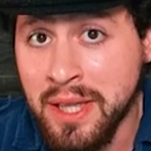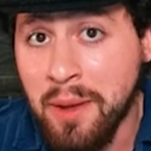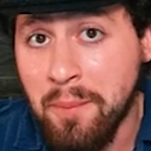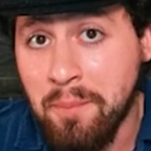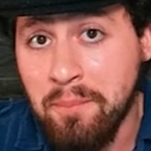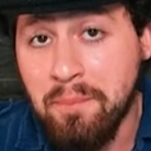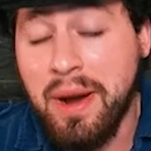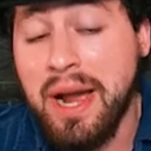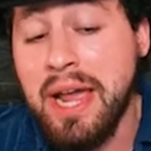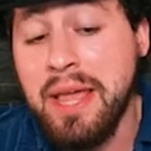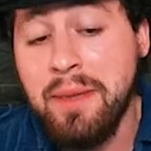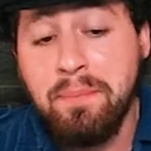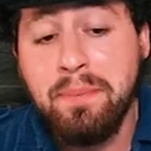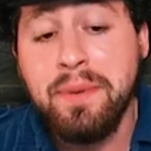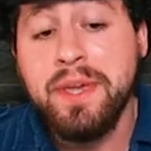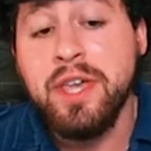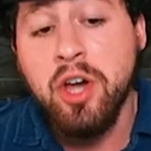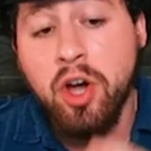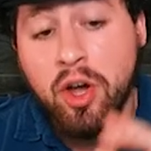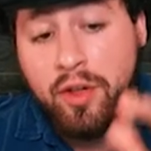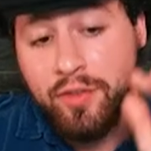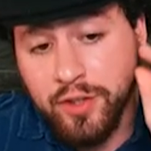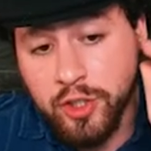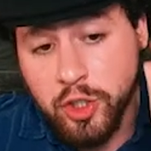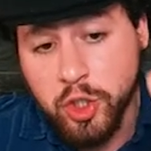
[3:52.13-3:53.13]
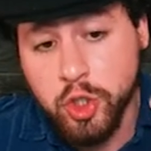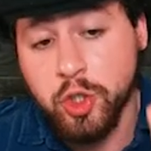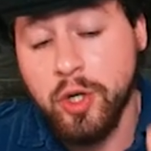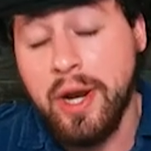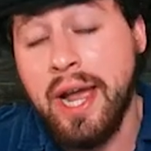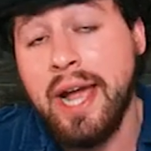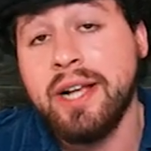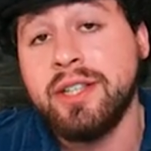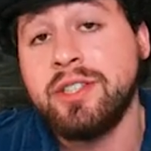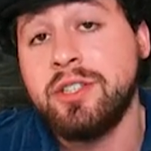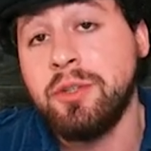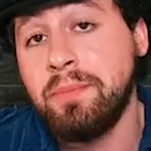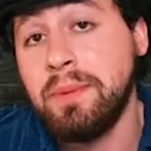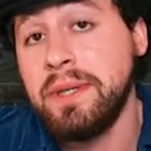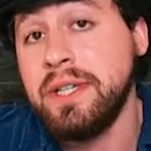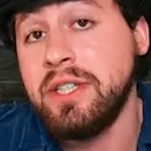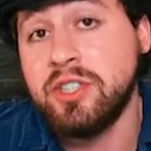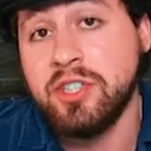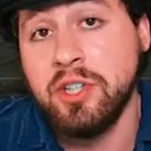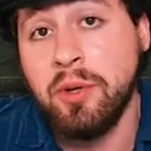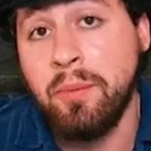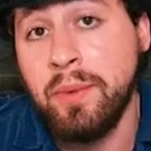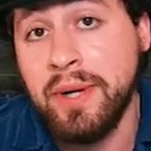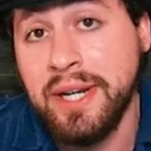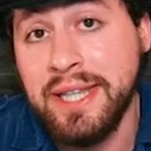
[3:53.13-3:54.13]
might be on the track to be
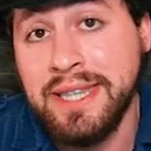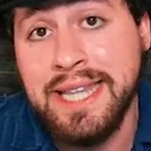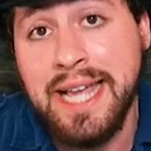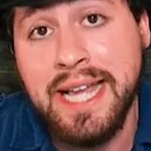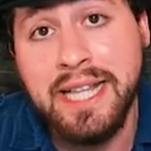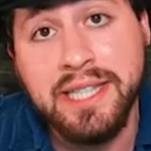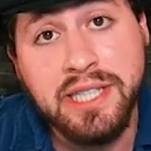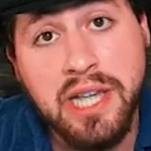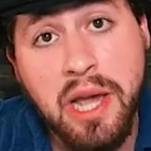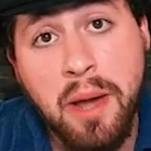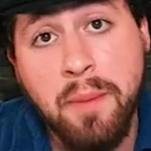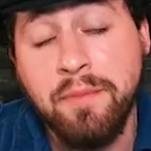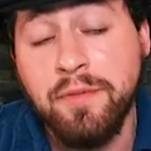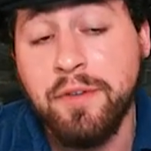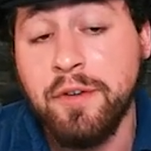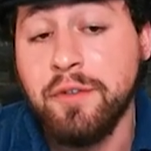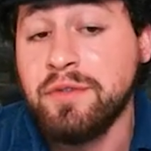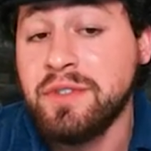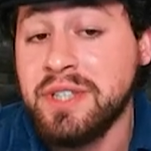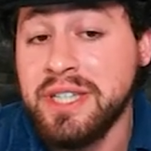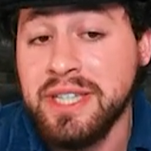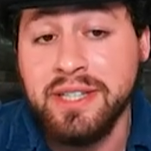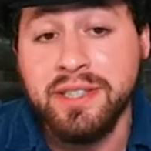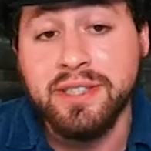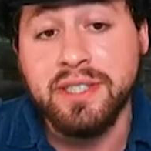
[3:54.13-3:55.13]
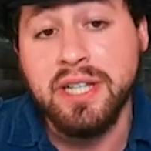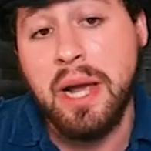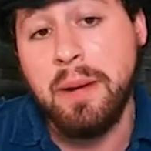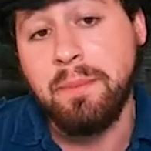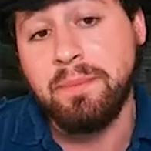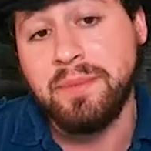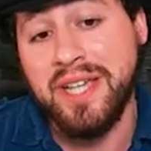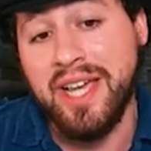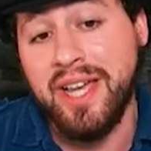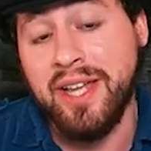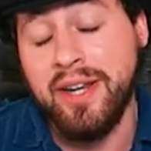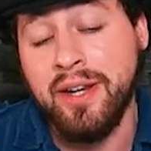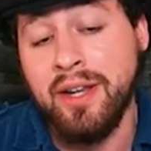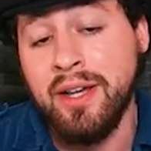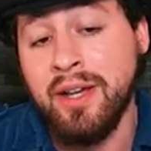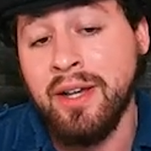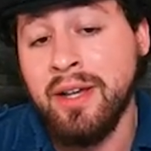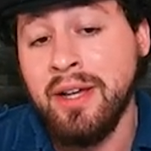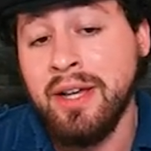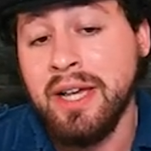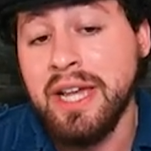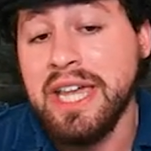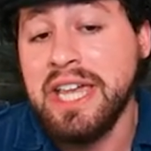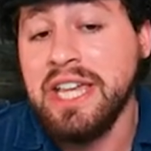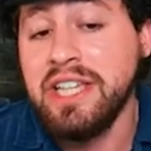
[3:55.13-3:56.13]
someone in that top 15, top 10.
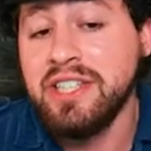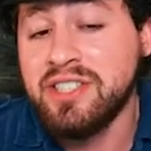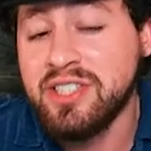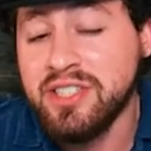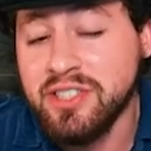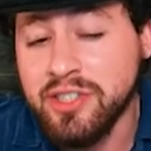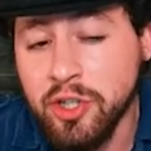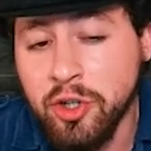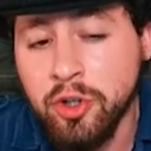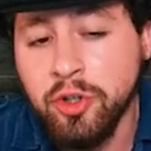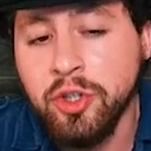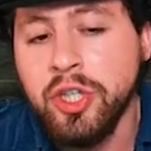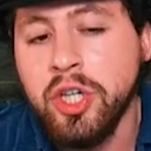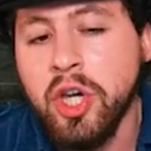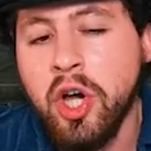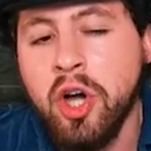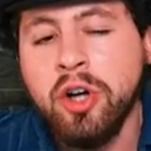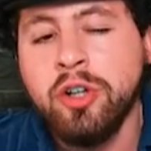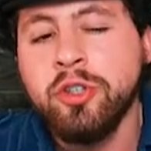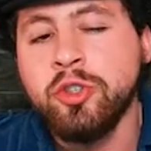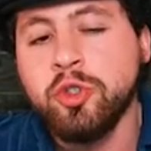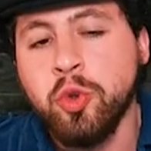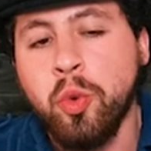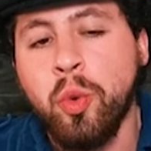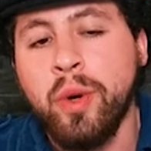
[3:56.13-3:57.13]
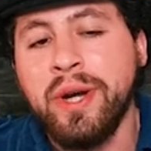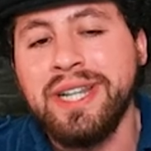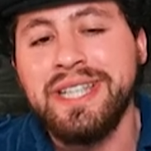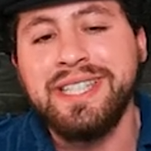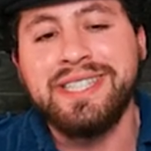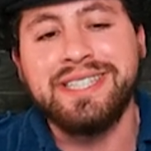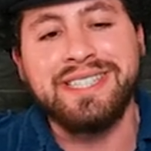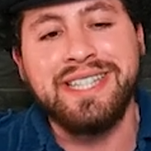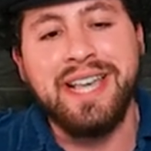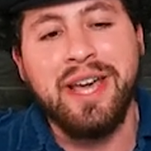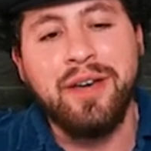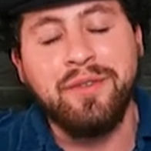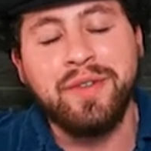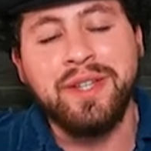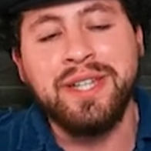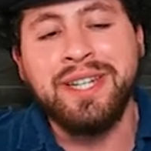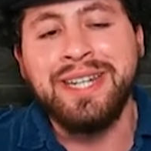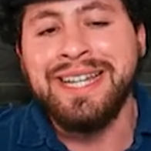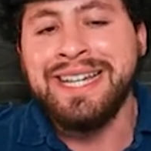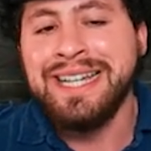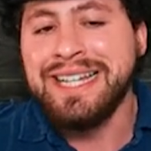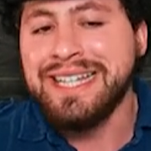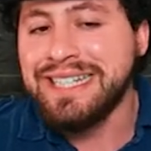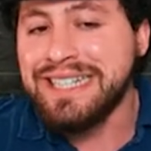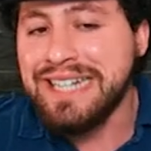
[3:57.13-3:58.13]
He's still young, 27,
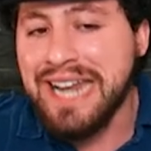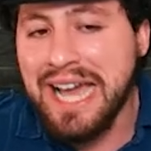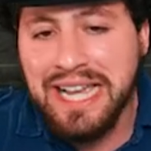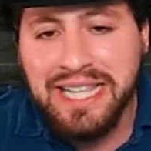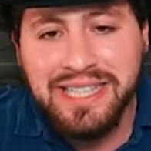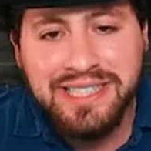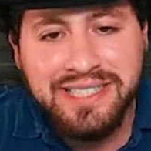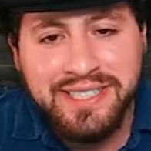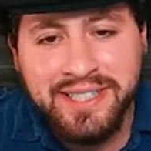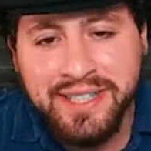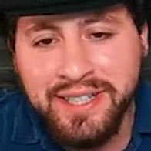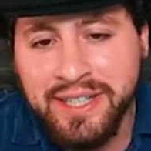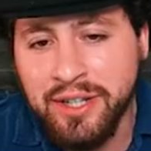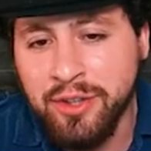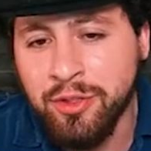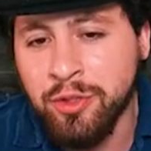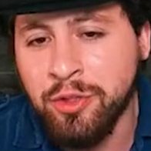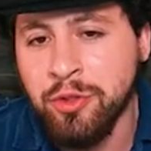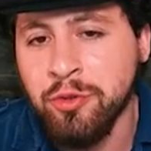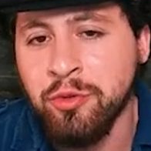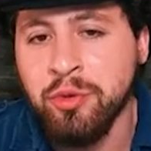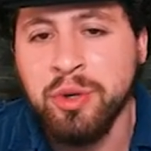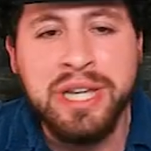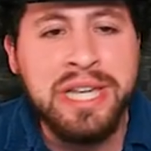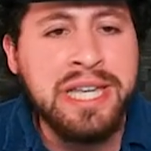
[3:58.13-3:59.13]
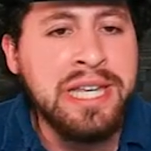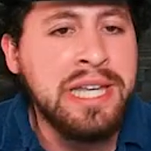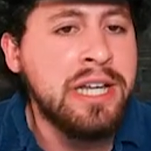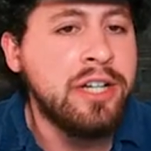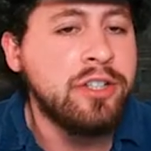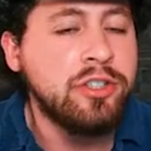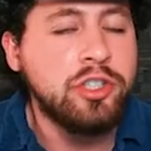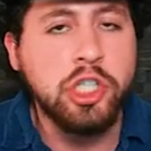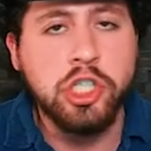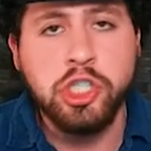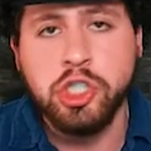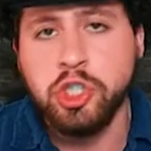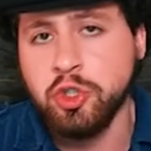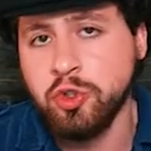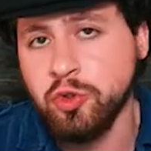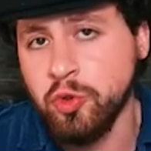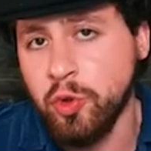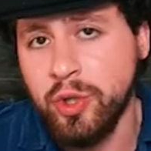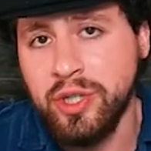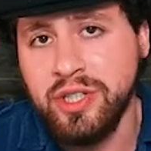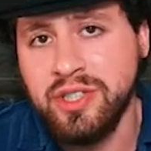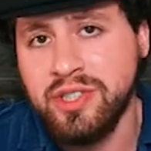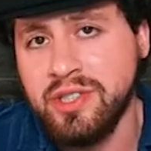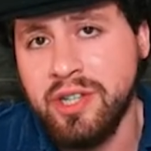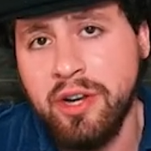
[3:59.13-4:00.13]
19-3,
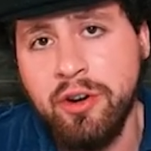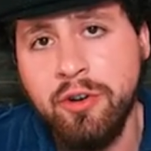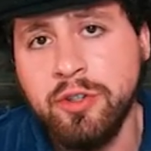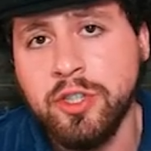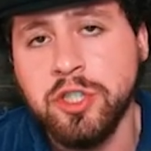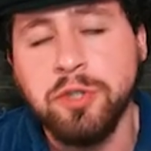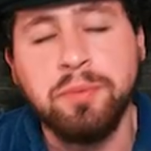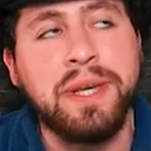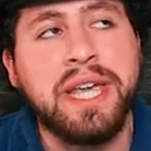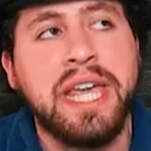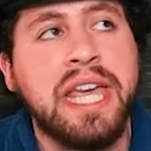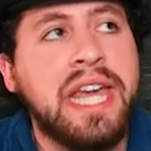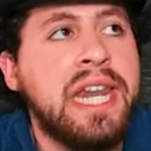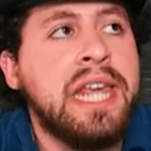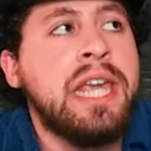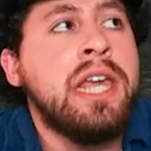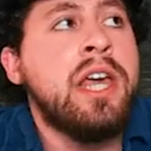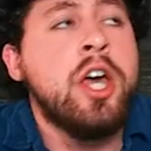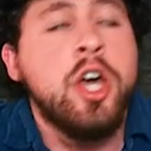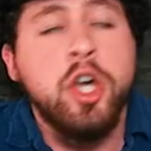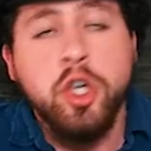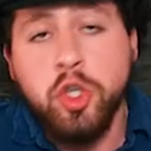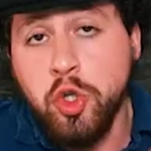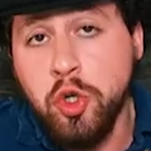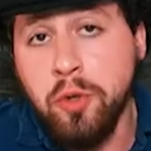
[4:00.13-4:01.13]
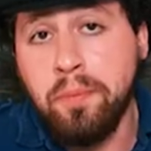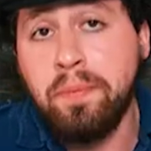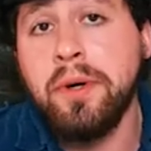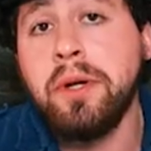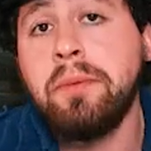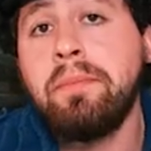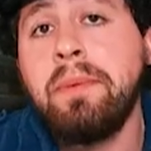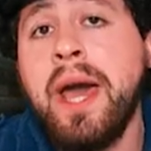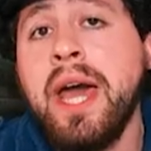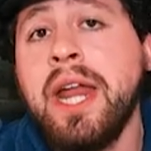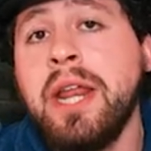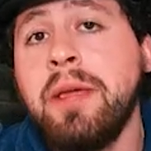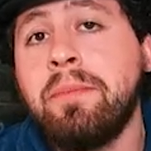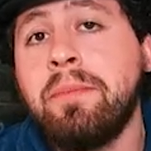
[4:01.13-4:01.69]
destroys Terrance McKinney. You put Paddy